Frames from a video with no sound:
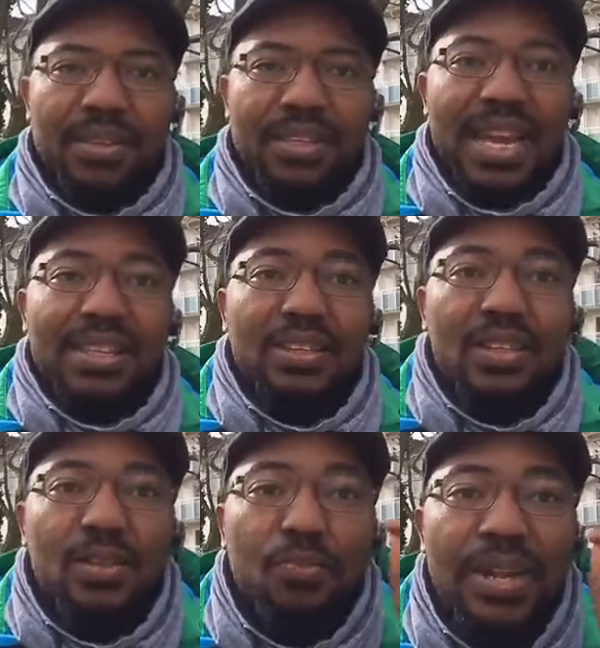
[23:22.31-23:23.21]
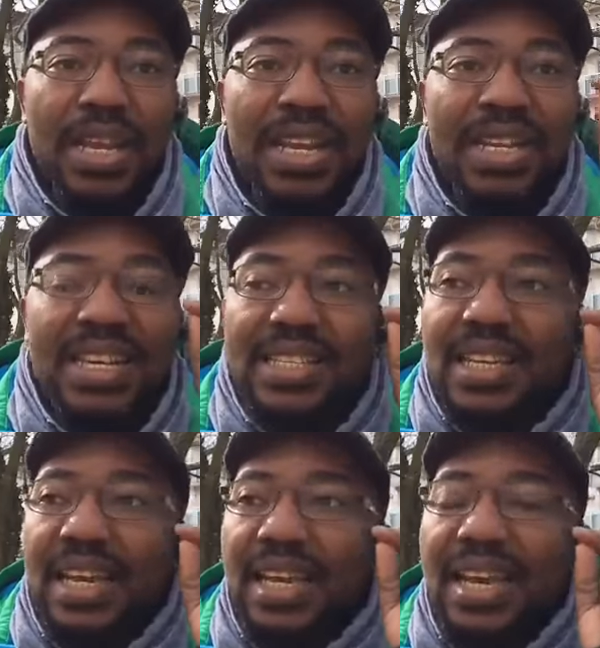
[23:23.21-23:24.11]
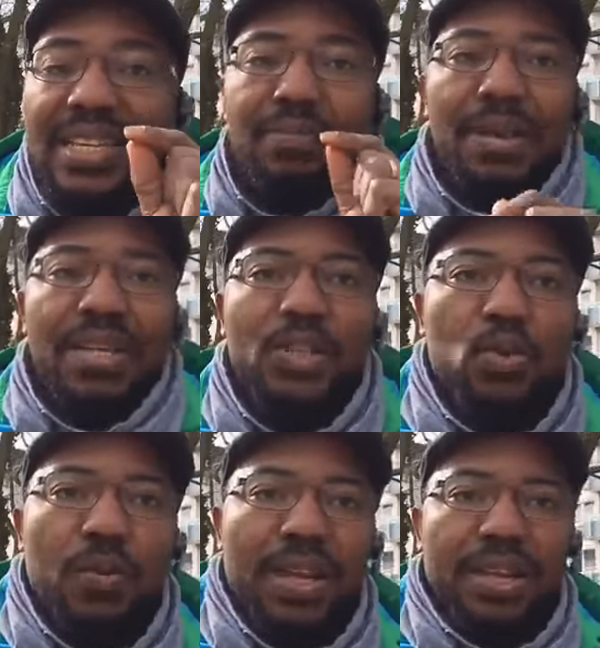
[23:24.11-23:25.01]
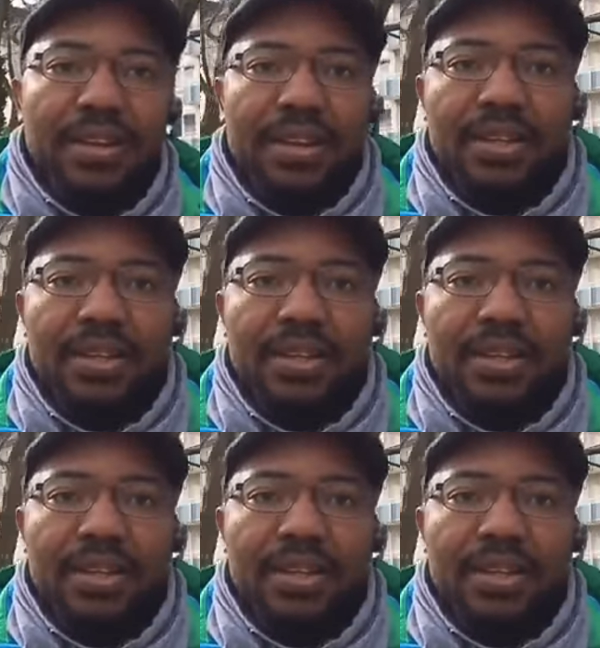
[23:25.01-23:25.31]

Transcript: that bringing this herdsmen into our area.